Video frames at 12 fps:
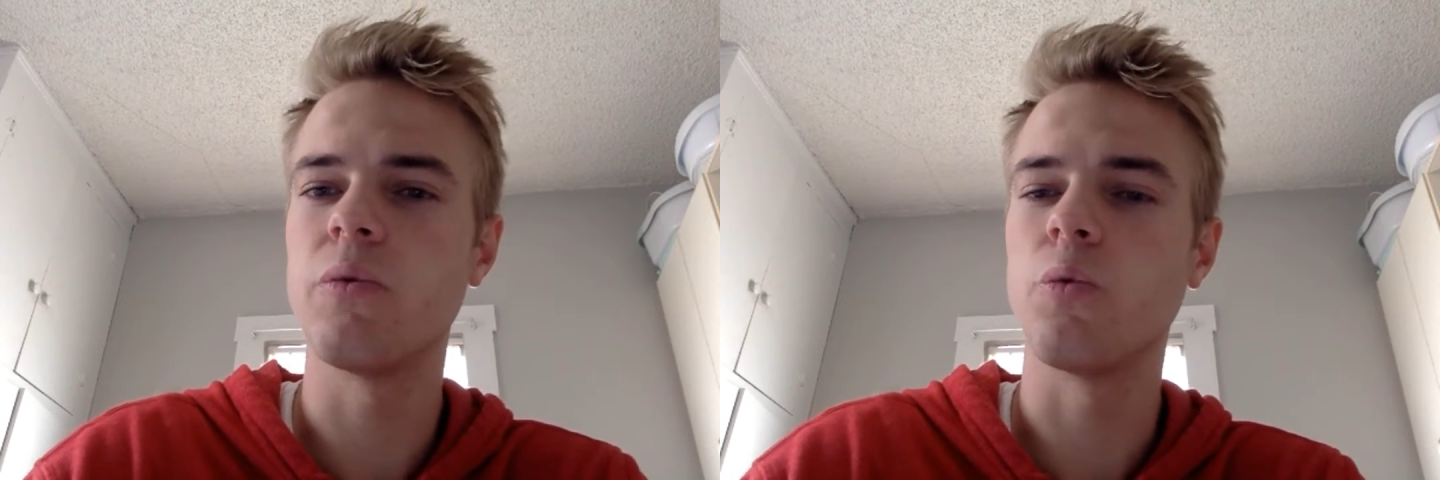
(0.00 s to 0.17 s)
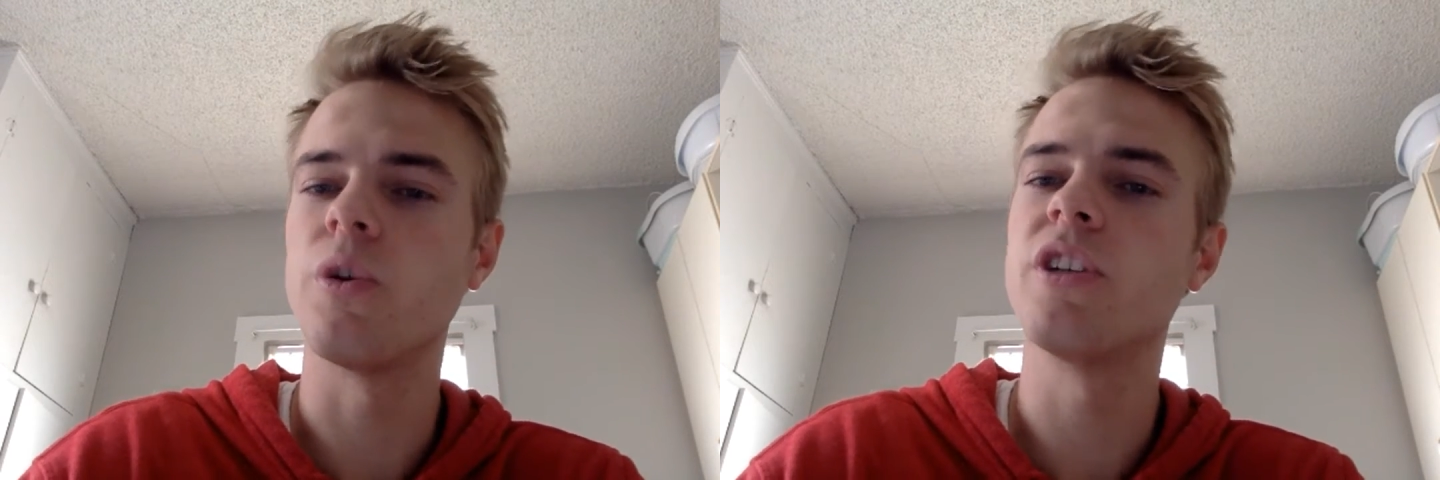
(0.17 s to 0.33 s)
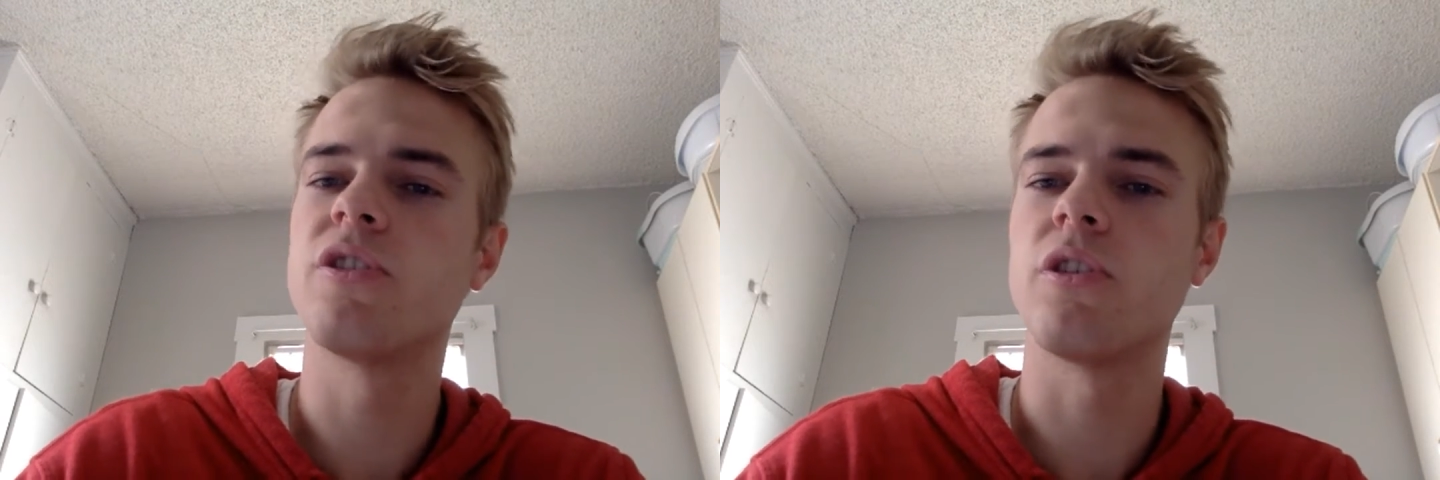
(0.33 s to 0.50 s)

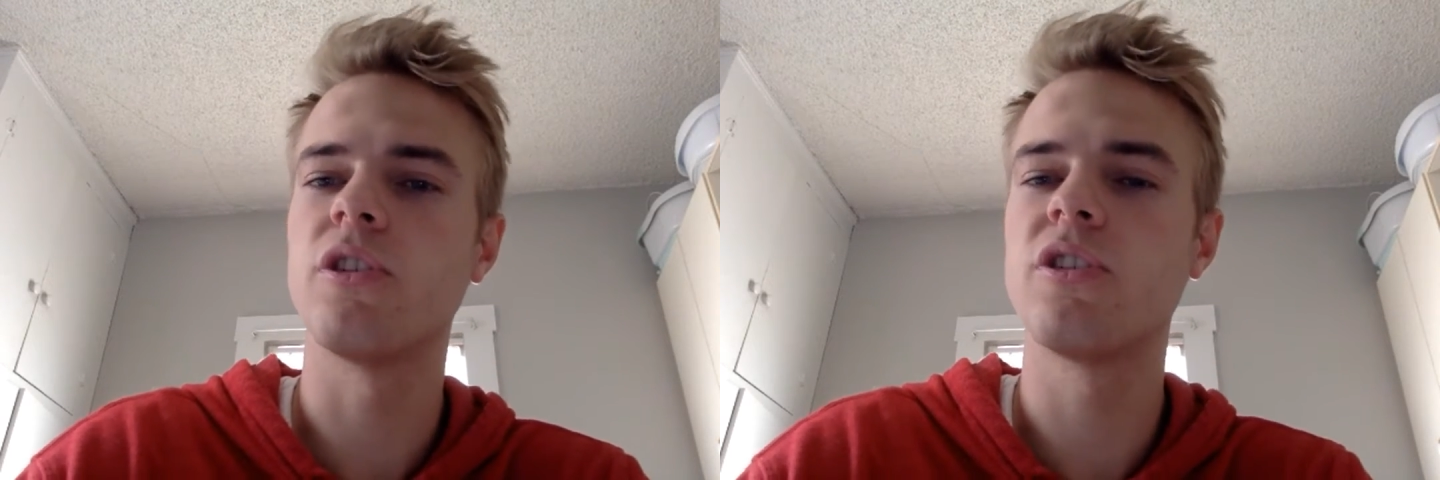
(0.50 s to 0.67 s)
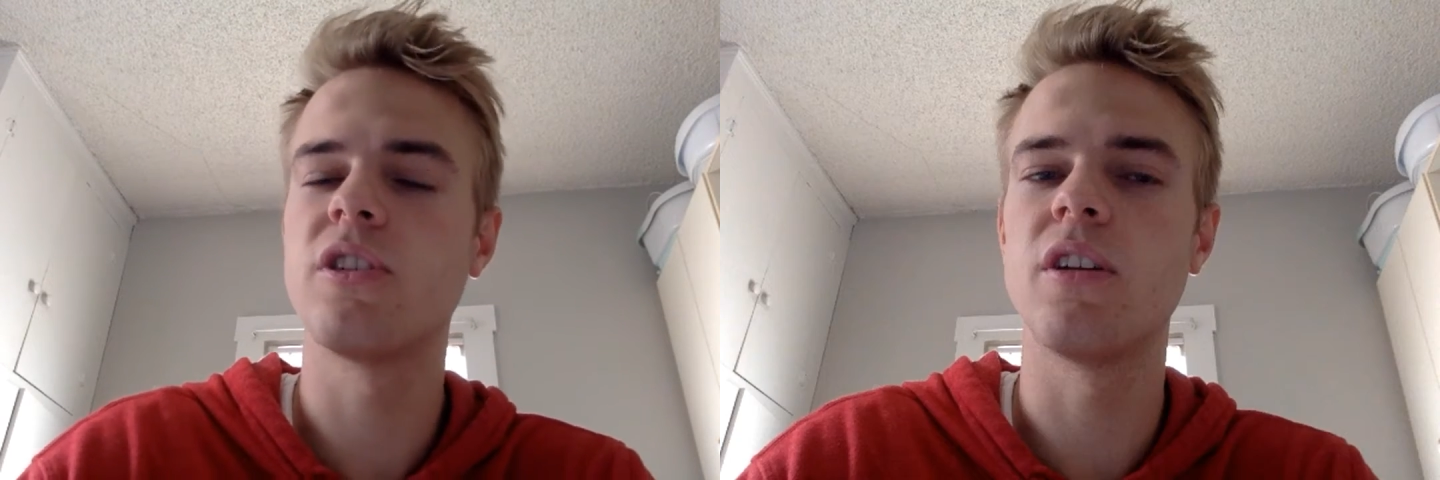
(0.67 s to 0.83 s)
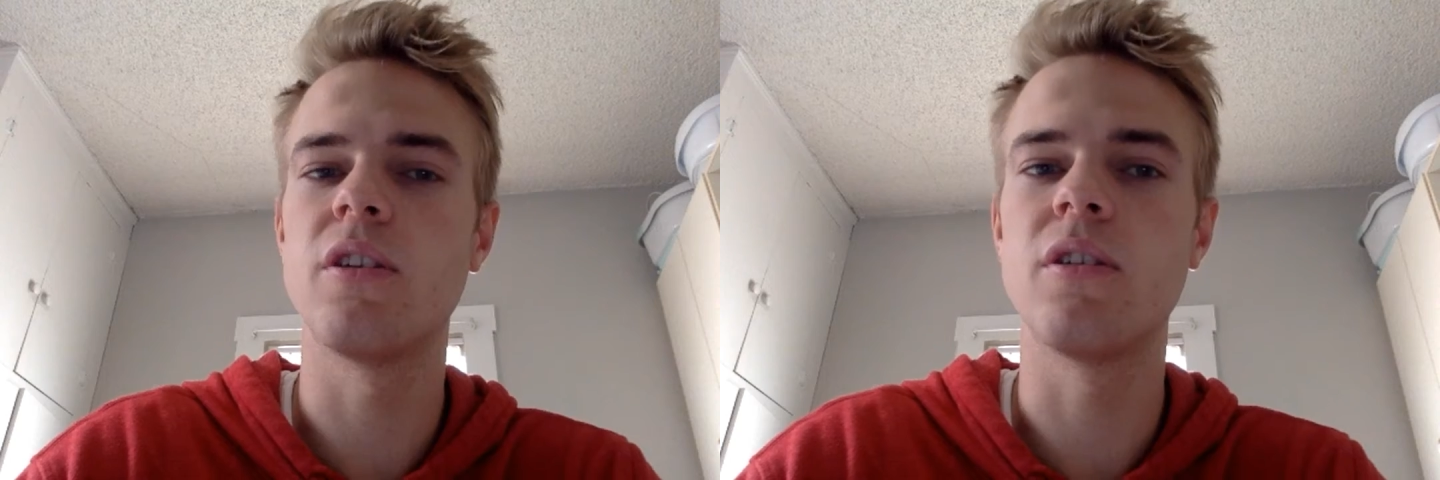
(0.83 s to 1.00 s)

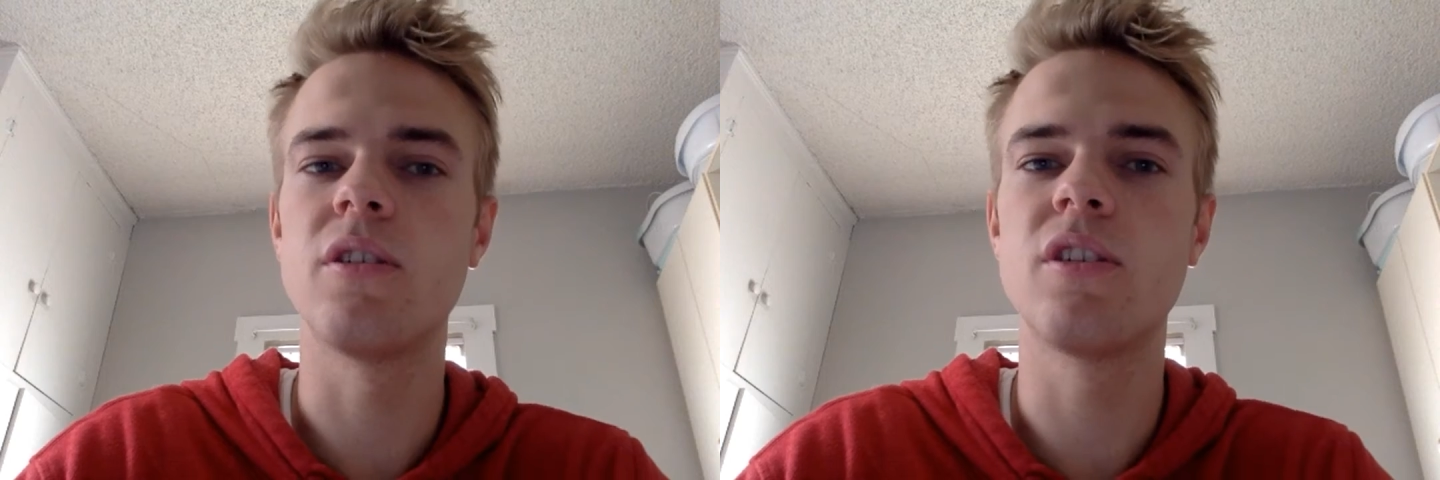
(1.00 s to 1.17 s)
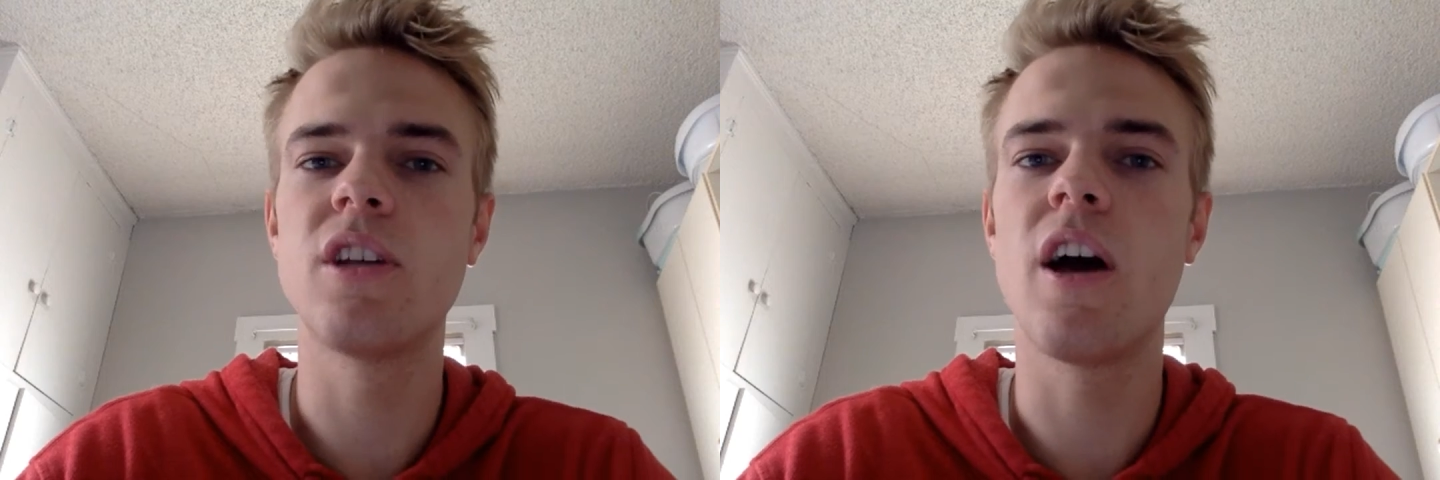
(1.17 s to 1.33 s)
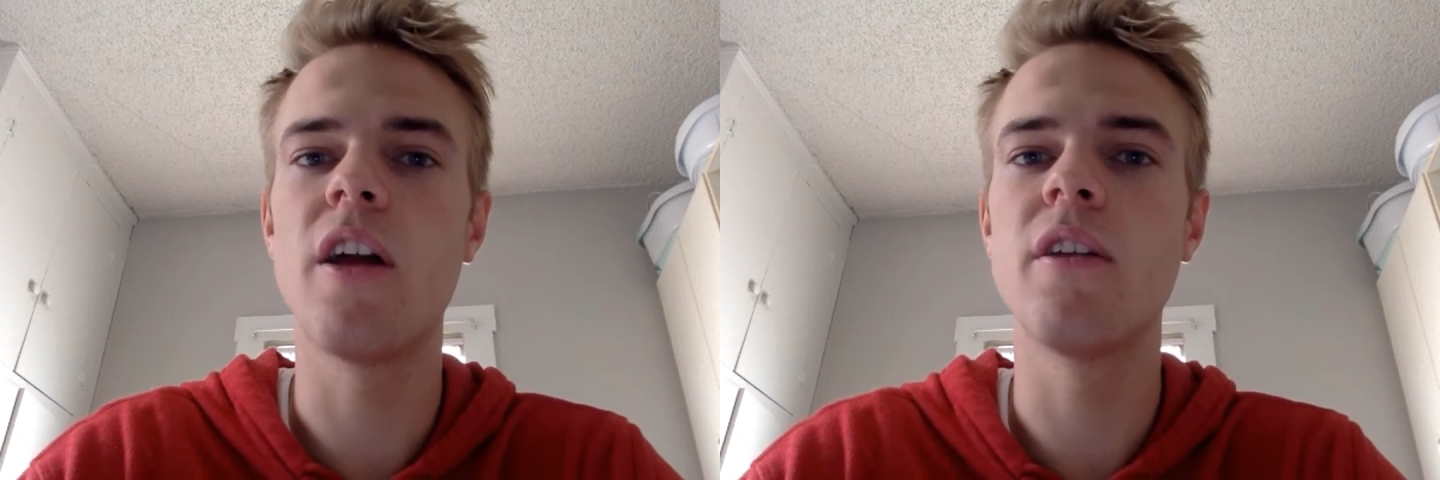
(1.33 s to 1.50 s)
researched and
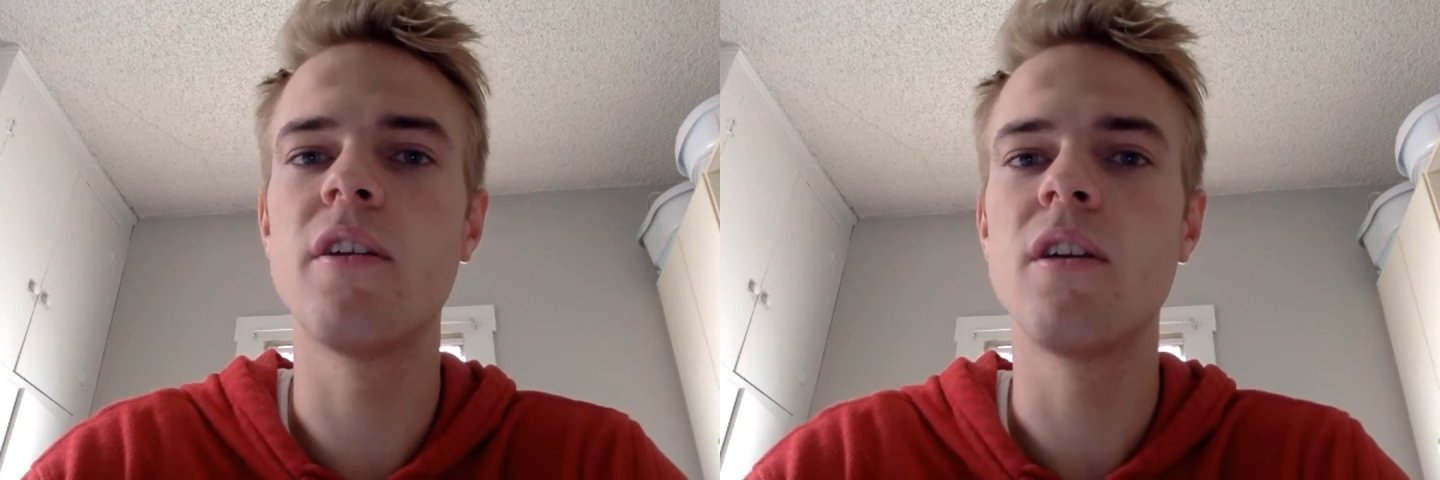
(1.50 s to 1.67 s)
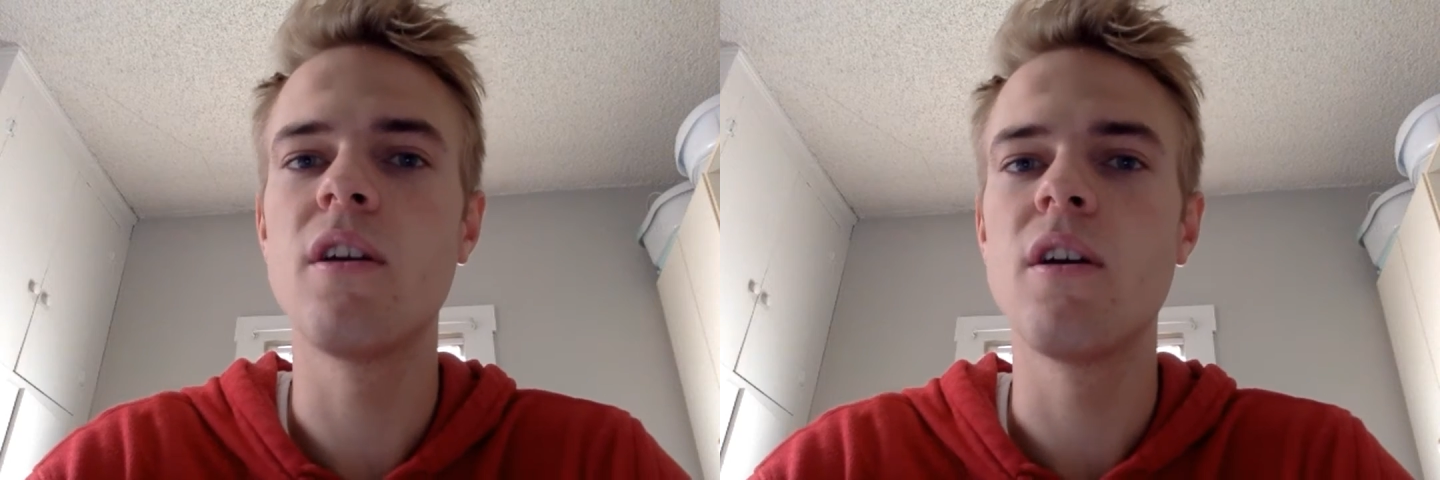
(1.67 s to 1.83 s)
done